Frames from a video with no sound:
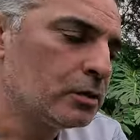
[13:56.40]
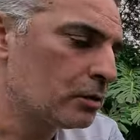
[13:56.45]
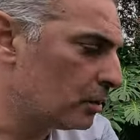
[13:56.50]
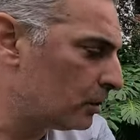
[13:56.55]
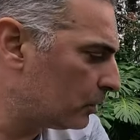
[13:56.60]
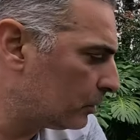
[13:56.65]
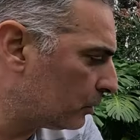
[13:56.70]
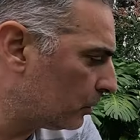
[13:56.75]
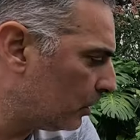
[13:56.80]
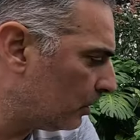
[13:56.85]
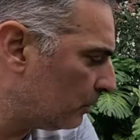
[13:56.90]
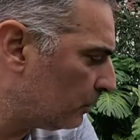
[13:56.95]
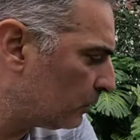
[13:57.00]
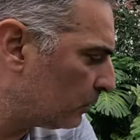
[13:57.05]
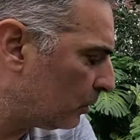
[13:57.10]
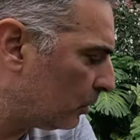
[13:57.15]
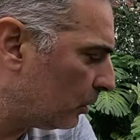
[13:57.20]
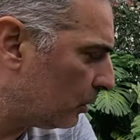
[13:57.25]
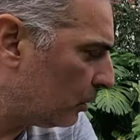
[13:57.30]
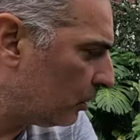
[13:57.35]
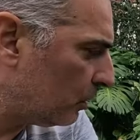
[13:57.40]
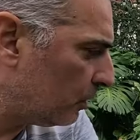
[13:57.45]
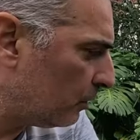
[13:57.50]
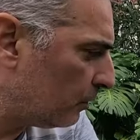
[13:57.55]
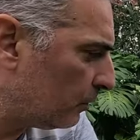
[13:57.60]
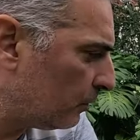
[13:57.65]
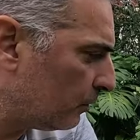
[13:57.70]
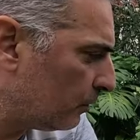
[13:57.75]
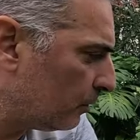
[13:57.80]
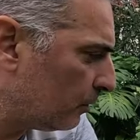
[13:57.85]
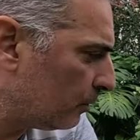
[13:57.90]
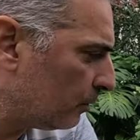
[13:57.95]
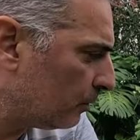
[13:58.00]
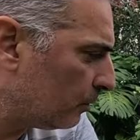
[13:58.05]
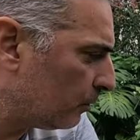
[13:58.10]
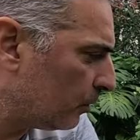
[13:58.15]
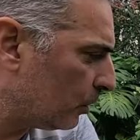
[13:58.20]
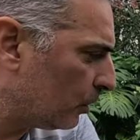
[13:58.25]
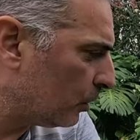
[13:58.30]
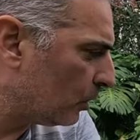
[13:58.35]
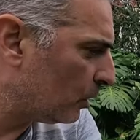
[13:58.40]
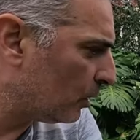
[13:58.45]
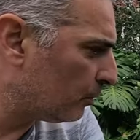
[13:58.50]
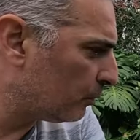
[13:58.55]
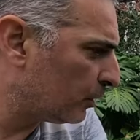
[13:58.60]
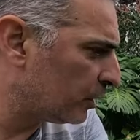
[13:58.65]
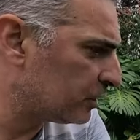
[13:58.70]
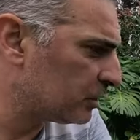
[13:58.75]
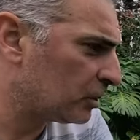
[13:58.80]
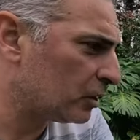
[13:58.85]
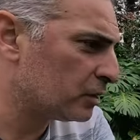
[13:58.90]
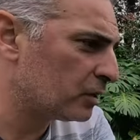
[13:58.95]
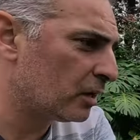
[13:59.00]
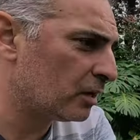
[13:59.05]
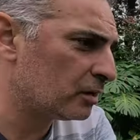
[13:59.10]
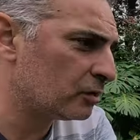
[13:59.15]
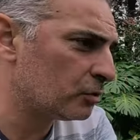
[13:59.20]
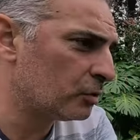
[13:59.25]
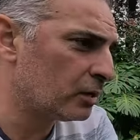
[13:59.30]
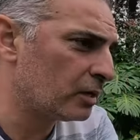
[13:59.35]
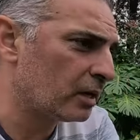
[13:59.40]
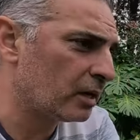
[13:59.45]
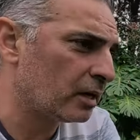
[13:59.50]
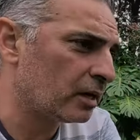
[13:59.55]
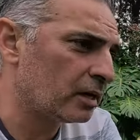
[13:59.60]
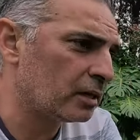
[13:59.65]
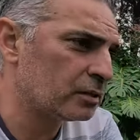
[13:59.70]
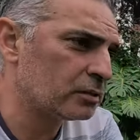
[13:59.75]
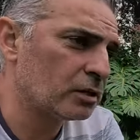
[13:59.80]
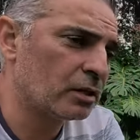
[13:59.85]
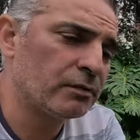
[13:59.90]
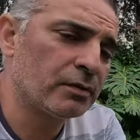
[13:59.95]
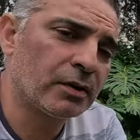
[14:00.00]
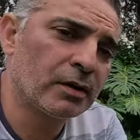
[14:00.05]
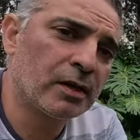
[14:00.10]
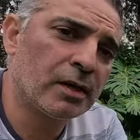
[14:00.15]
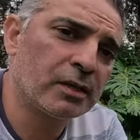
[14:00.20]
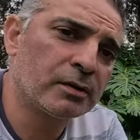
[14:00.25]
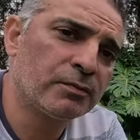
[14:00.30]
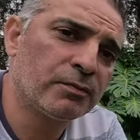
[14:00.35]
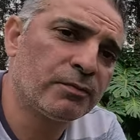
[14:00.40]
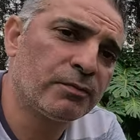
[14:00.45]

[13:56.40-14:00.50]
So in terms of my brassicas, I do get asked over the last